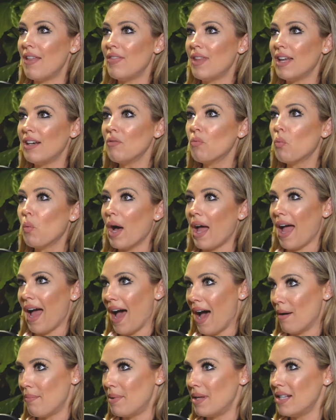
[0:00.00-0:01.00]
And then what
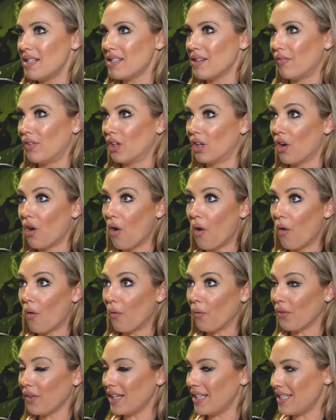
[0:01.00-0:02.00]
happens if you're
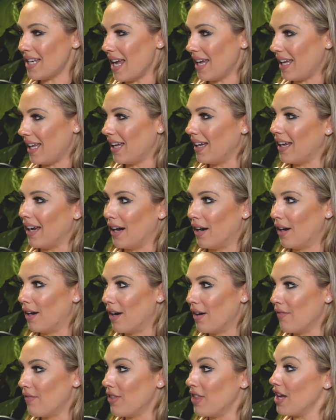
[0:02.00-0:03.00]
only taking care
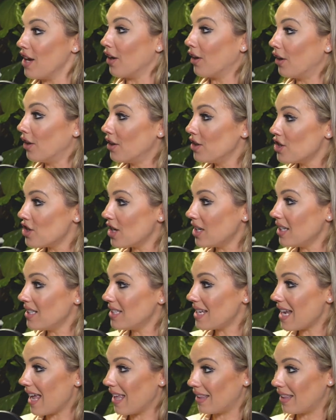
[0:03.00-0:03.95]
of the urgent